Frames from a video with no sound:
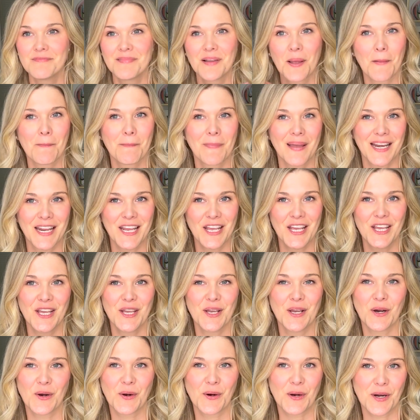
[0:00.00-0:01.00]

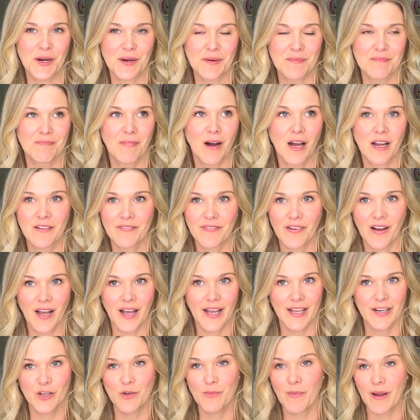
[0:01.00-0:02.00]
mini or
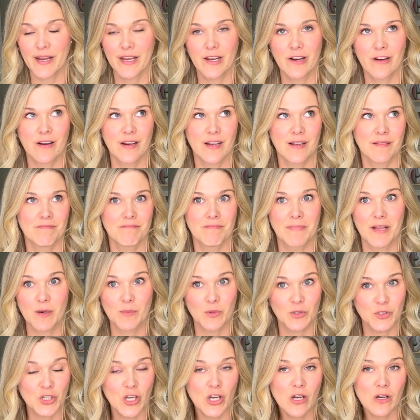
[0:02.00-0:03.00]
modified, you might hear it
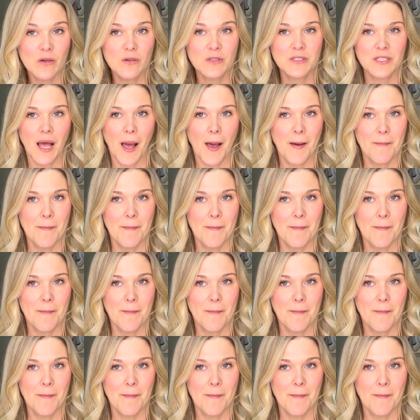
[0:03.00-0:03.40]
minimal dose,